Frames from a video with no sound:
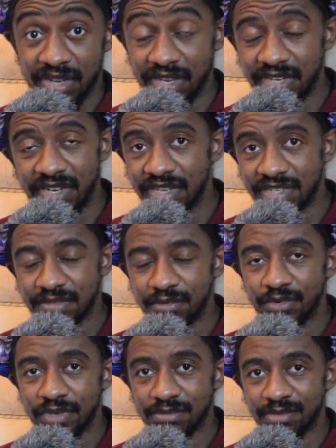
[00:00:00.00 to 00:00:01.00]
I can hear
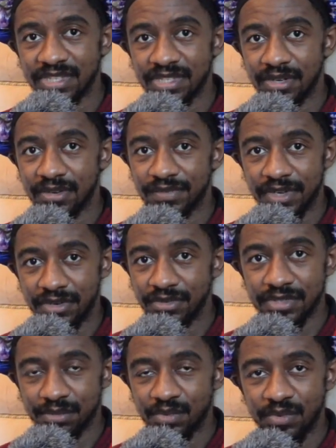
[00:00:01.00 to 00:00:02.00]
some noise myself. I
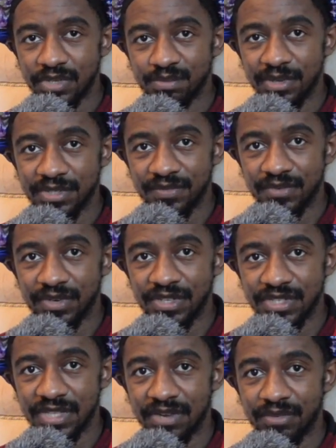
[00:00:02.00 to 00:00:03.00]
know some noise must have gone
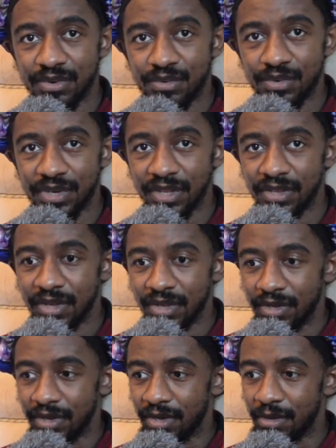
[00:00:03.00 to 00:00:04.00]
into that recording,
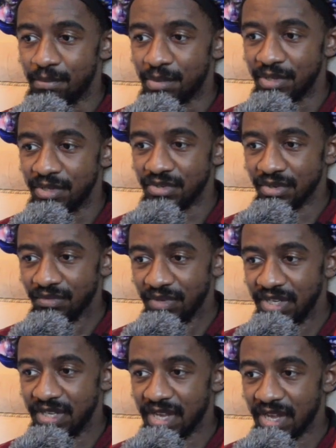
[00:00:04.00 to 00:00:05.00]
but you don't
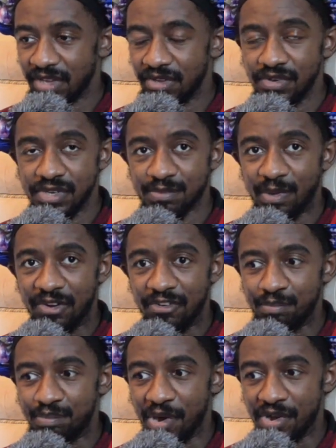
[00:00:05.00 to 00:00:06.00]
really get a huge amount
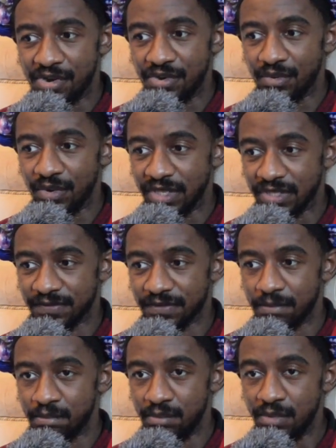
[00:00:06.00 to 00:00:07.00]
of button noise
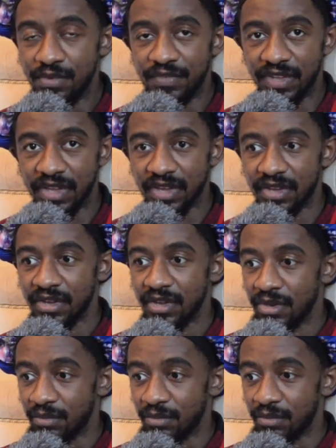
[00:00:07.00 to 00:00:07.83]
from moving it.